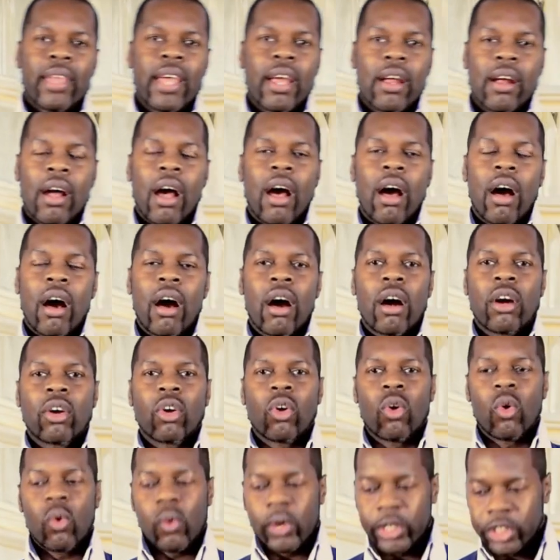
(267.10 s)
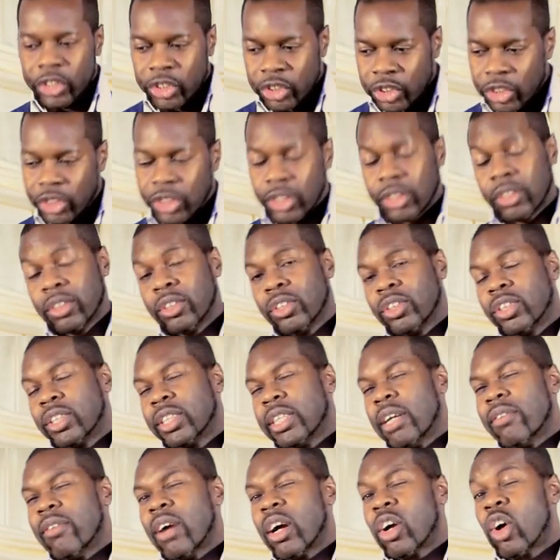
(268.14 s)
there are questions,
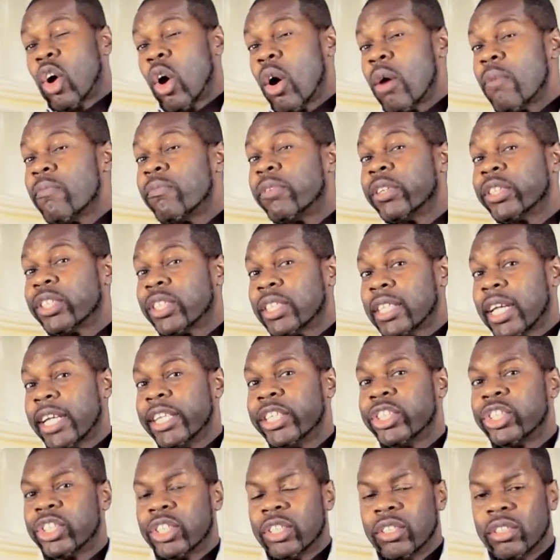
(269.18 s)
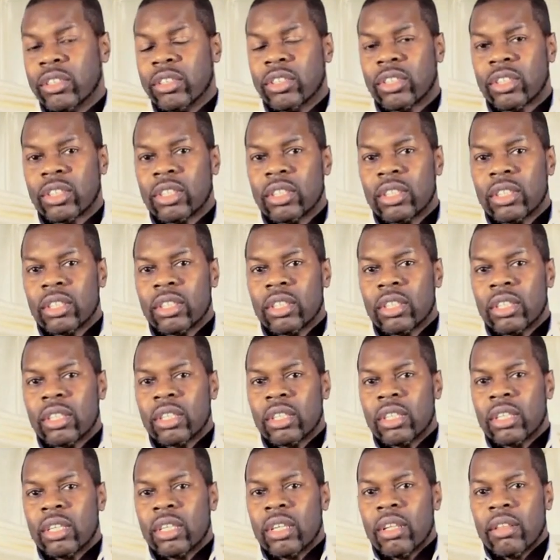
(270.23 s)
there are conversations
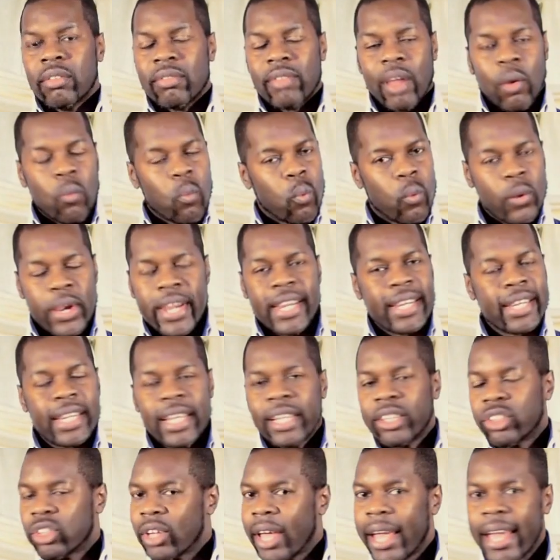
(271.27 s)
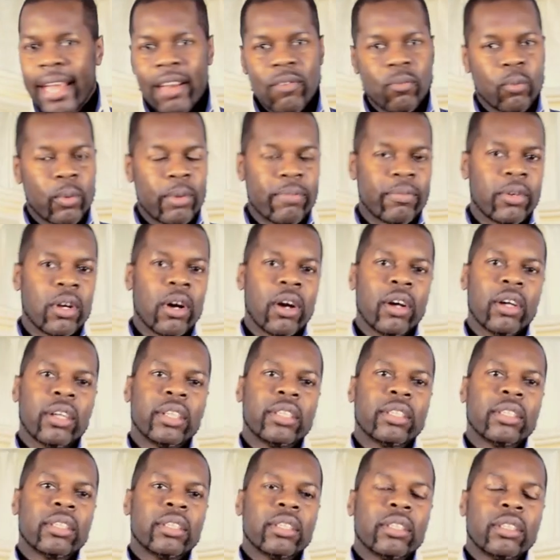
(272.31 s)
that we need to have with
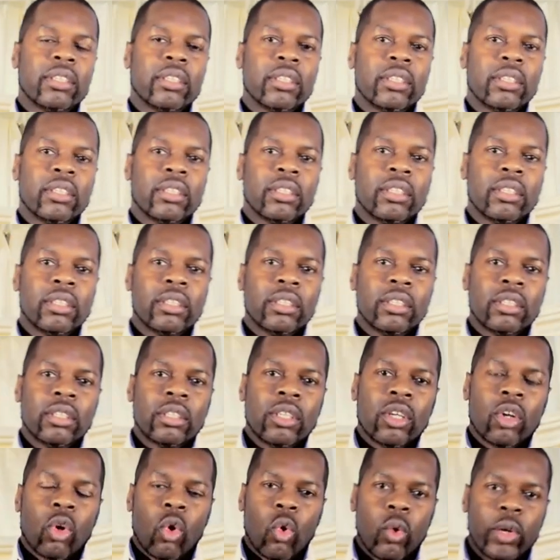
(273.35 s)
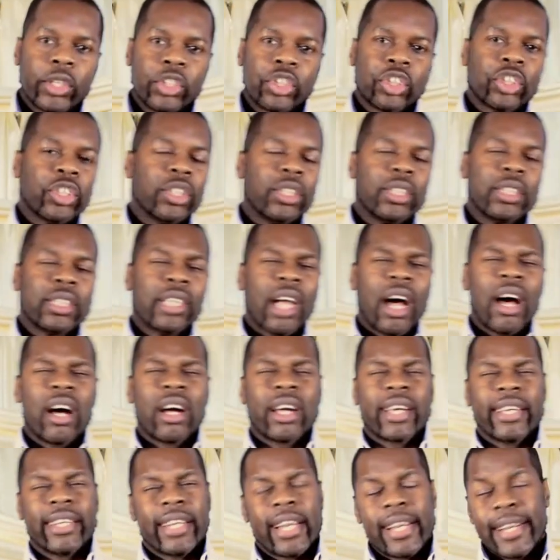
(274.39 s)
God. Questions that are
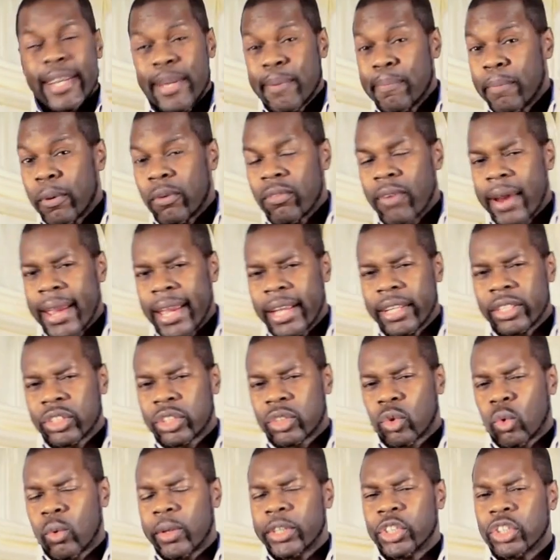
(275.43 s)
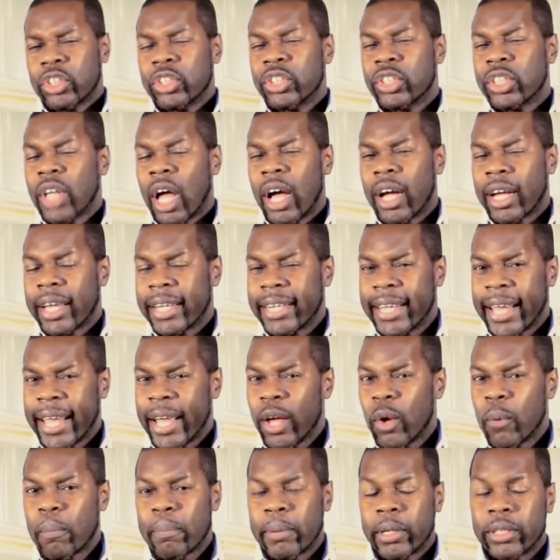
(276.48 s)
going to liberate us, questions that are going to
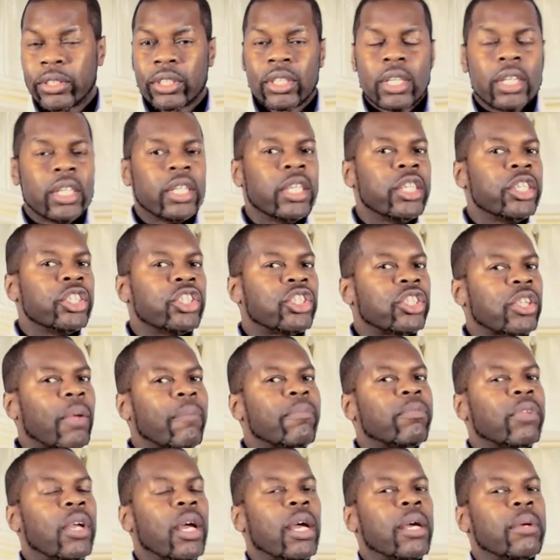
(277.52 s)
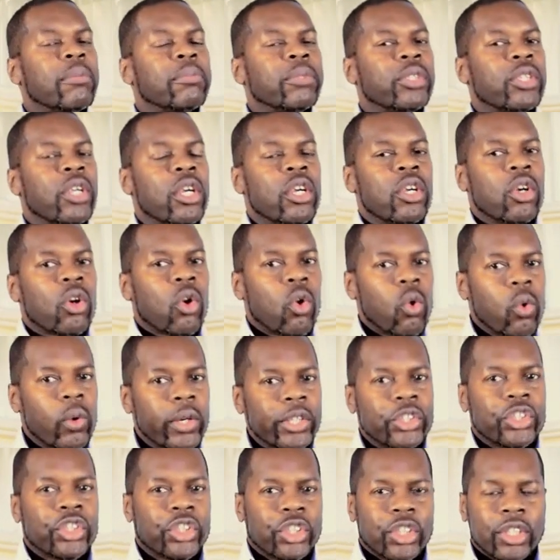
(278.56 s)
help us. Sometimes
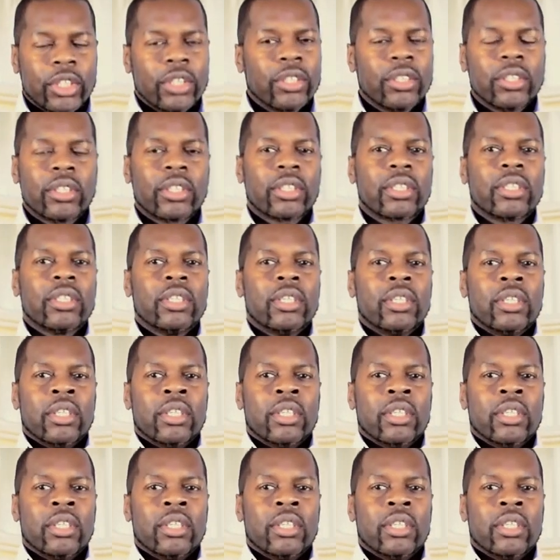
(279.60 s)
questions